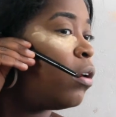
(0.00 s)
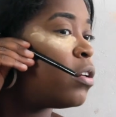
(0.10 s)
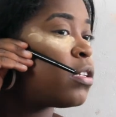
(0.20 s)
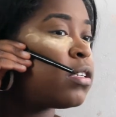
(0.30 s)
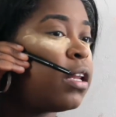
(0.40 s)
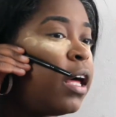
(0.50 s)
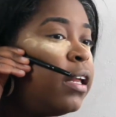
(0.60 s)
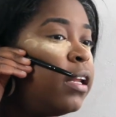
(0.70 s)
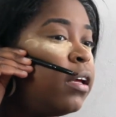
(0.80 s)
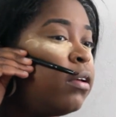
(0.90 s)

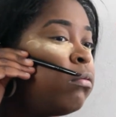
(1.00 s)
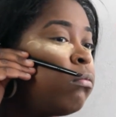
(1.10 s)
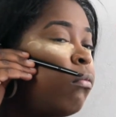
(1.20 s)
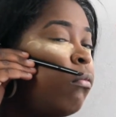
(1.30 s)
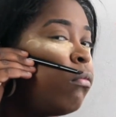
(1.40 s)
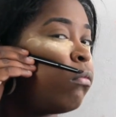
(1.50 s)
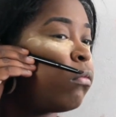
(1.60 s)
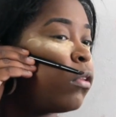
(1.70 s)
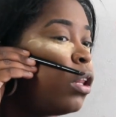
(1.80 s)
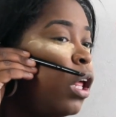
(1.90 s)
slightly
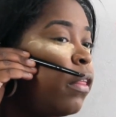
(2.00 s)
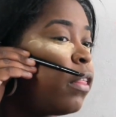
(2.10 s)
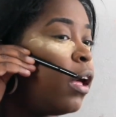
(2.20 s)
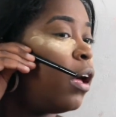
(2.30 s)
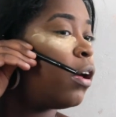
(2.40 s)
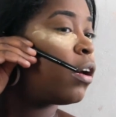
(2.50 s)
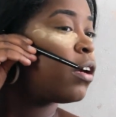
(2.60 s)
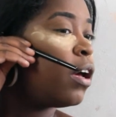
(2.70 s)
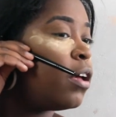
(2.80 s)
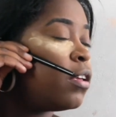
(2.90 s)
like that
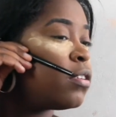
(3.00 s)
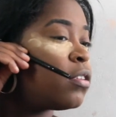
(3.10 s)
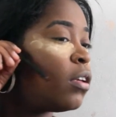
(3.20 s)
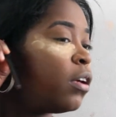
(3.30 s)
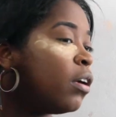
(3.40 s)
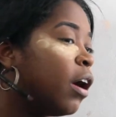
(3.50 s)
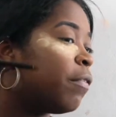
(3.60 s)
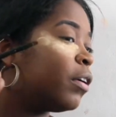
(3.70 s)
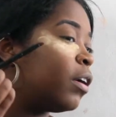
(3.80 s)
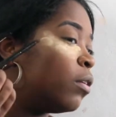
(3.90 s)
because I
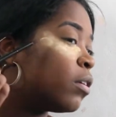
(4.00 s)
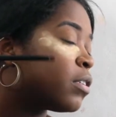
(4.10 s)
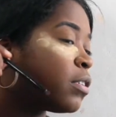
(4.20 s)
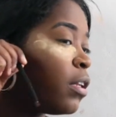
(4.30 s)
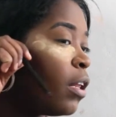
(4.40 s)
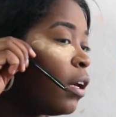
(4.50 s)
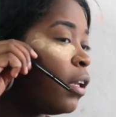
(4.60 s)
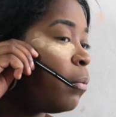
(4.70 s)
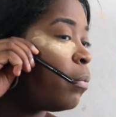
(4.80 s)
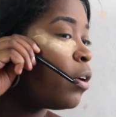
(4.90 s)
think it looks
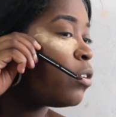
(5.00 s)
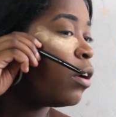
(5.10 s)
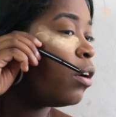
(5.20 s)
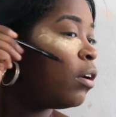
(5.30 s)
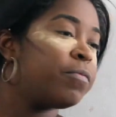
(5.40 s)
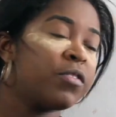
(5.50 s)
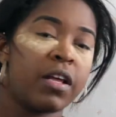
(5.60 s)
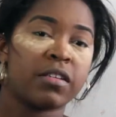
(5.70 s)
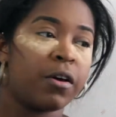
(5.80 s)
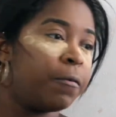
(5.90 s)
slightly better. Just
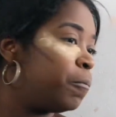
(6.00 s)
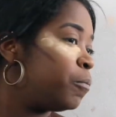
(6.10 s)
like so.